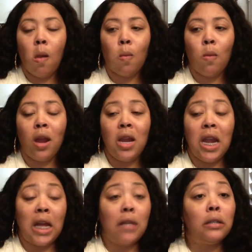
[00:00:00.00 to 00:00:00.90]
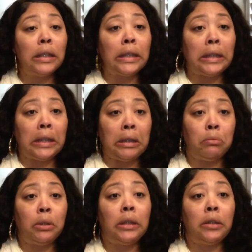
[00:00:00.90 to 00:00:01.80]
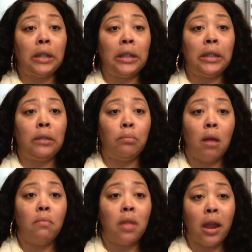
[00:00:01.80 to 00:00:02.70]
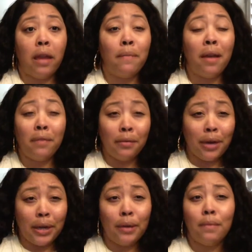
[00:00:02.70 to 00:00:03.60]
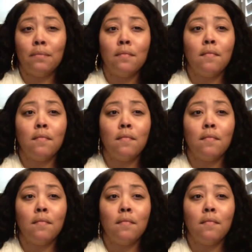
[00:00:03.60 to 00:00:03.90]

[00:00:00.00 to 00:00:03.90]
Right now, I will address the problem that I am having right now,